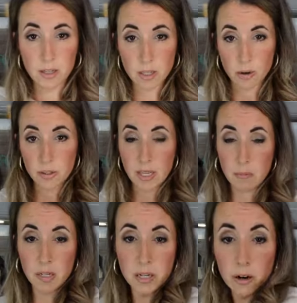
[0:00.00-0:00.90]
So
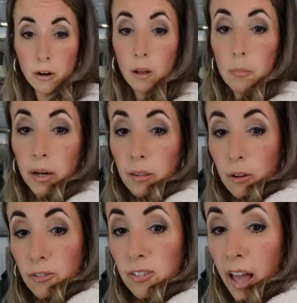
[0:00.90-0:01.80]
same material, but in
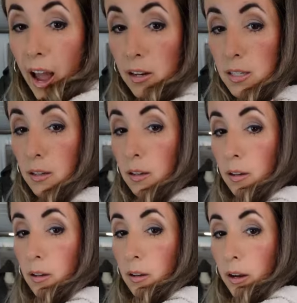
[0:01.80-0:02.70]
the flat
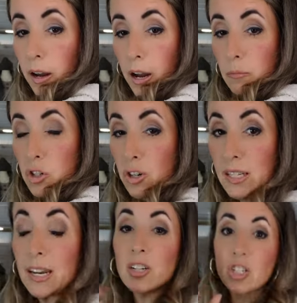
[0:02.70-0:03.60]
um, jersey
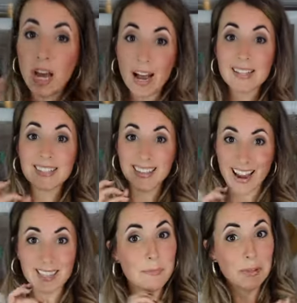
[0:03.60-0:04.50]
knit, just
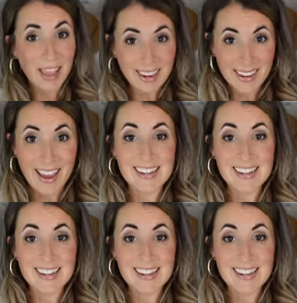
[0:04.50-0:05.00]
like the blanket.